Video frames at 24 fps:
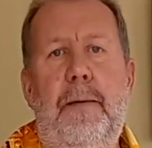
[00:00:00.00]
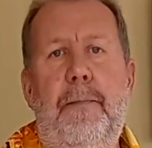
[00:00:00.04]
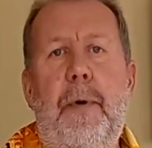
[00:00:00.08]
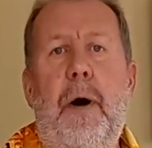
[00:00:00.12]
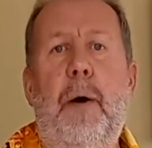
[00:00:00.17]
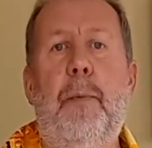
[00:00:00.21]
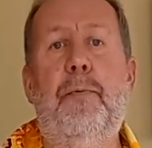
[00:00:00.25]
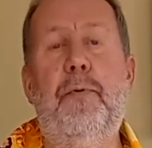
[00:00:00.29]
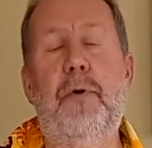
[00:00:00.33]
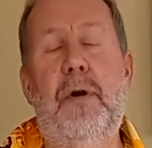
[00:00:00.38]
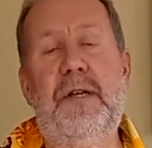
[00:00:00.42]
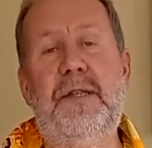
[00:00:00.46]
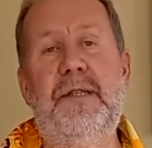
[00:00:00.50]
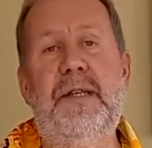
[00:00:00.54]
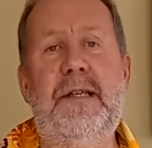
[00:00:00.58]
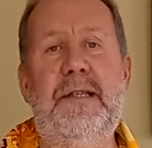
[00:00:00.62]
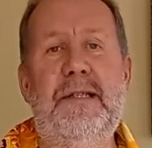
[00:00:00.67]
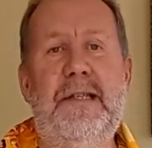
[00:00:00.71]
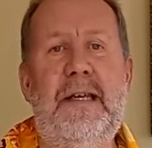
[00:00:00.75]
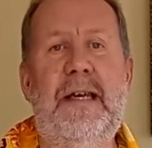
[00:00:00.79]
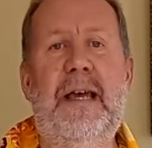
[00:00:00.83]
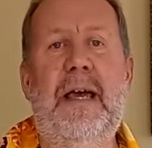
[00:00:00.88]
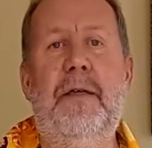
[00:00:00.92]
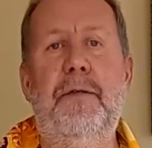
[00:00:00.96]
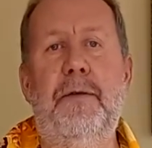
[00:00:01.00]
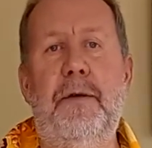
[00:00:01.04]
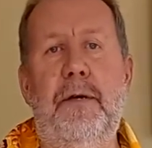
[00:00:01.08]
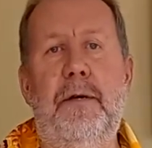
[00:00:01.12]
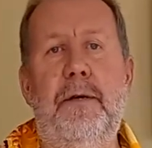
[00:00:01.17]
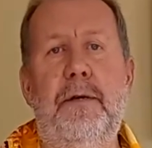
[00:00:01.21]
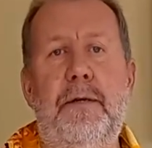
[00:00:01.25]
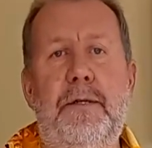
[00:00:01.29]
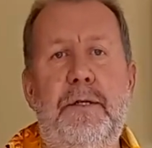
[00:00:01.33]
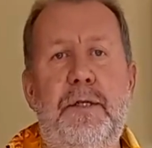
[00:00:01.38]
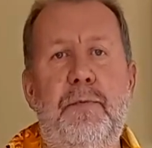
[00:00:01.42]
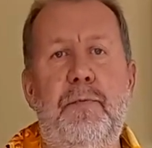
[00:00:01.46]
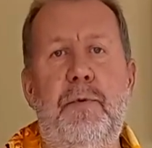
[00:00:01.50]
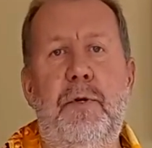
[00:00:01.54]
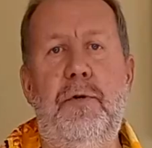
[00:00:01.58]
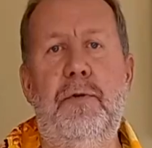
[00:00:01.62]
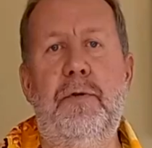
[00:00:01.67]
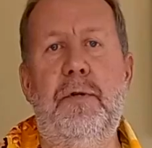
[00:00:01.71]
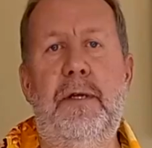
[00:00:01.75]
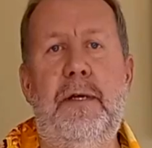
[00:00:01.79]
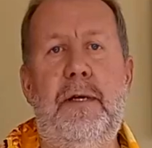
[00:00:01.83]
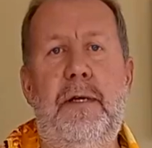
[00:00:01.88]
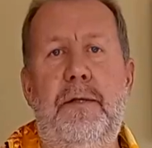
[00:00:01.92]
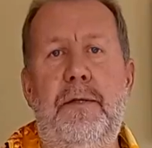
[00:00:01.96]
operating together
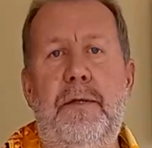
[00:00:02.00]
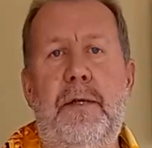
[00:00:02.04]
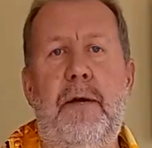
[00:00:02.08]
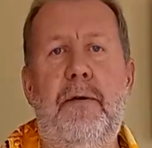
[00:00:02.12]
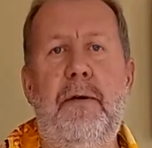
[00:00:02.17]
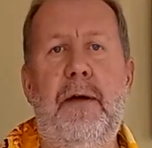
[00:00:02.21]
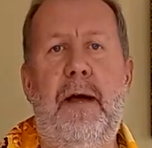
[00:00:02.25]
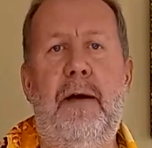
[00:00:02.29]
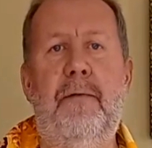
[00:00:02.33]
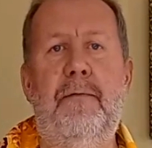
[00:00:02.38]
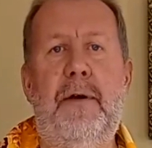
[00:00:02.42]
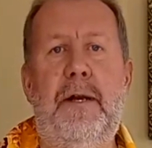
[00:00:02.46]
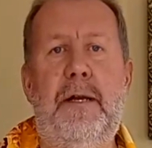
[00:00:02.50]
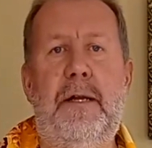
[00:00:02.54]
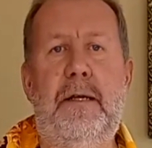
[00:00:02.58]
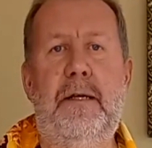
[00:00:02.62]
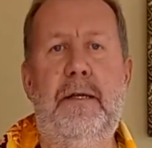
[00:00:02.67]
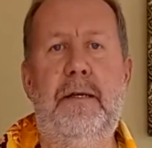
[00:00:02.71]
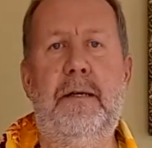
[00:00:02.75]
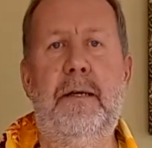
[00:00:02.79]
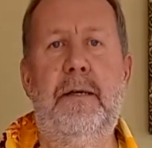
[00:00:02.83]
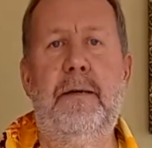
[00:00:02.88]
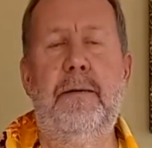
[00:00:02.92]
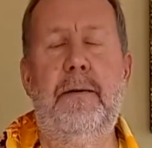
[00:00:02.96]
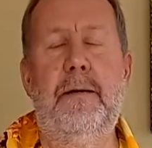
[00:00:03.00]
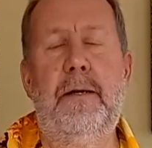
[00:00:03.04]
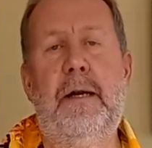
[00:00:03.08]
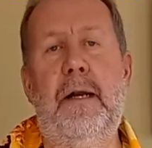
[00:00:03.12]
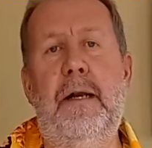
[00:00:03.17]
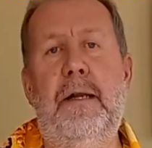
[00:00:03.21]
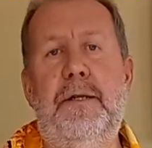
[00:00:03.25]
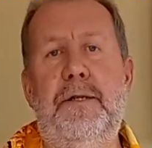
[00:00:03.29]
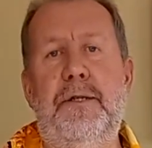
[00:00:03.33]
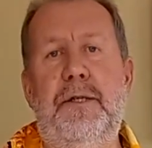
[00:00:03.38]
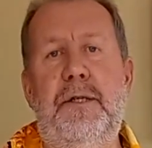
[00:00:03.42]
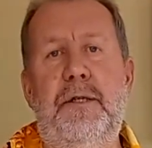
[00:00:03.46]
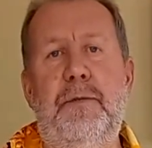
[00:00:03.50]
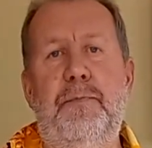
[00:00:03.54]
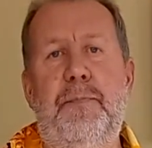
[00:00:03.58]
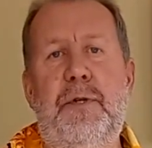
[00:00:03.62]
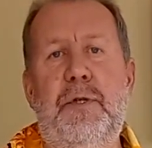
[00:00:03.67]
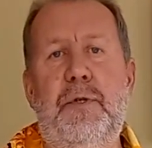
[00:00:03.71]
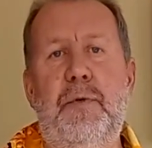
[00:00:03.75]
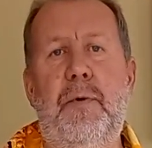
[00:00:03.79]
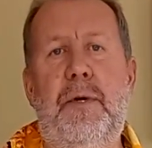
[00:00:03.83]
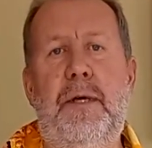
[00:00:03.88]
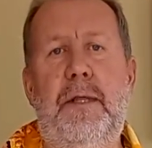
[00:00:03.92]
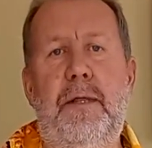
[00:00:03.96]
smoothly and don't have any glitches
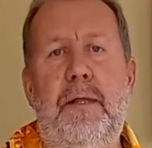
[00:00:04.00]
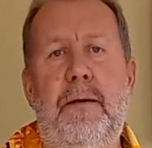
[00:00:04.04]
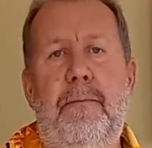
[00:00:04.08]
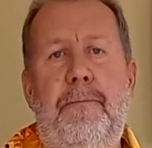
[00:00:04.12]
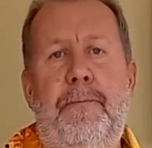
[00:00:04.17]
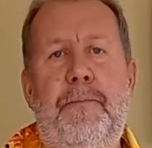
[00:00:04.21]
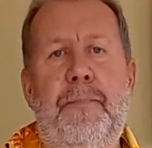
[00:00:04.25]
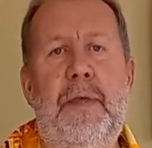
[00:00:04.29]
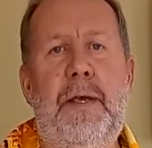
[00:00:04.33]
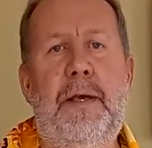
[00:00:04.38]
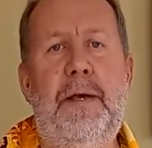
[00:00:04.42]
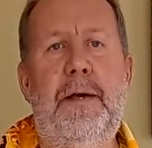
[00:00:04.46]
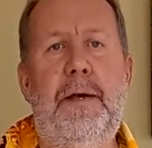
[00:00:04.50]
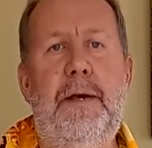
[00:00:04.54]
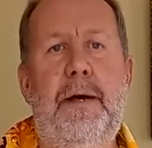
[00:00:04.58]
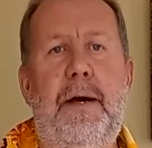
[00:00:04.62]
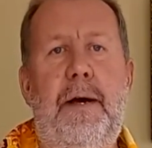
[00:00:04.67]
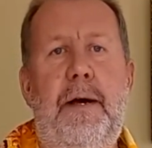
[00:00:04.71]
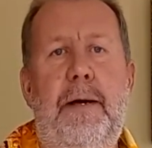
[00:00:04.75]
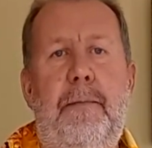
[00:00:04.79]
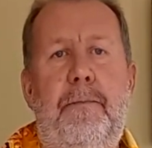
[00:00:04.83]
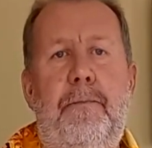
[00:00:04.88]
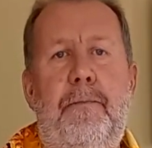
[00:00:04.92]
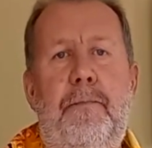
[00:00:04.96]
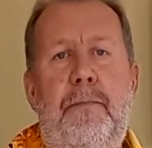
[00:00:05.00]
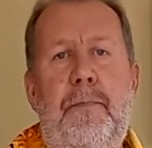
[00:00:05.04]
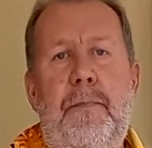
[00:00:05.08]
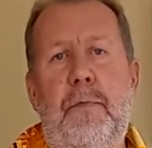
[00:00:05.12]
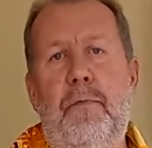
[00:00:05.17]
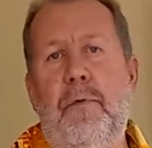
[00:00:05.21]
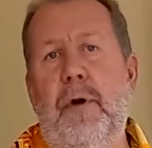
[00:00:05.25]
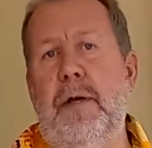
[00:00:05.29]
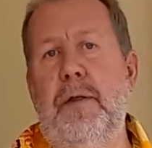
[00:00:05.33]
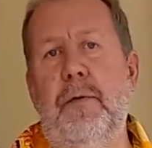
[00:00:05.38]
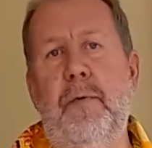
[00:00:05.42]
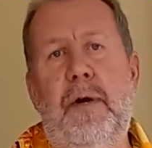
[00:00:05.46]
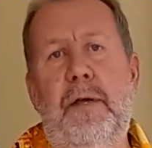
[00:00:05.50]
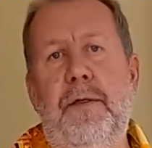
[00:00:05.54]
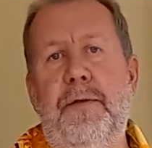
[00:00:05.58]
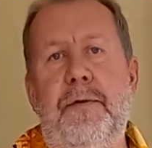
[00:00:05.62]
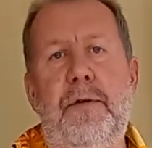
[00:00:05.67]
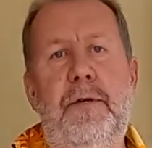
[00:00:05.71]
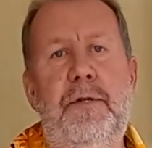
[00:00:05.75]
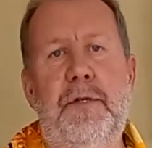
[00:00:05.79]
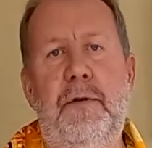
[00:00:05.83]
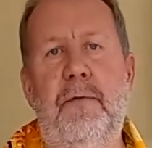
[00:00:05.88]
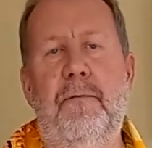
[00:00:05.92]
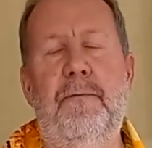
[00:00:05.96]
between them. Right the way
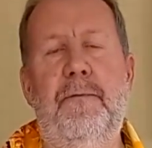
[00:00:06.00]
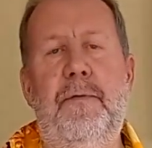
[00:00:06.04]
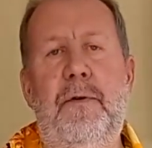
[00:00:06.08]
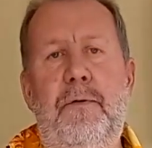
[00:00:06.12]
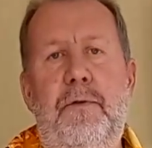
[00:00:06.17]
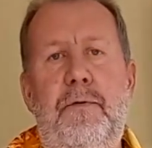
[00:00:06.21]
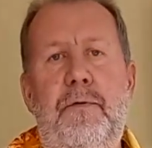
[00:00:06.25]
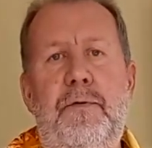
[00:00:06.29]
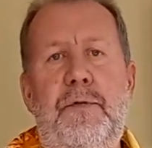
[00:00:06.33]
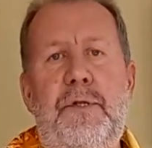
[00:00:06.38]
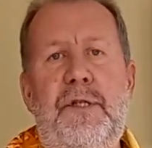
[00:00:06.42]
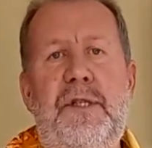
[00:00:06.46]
through to food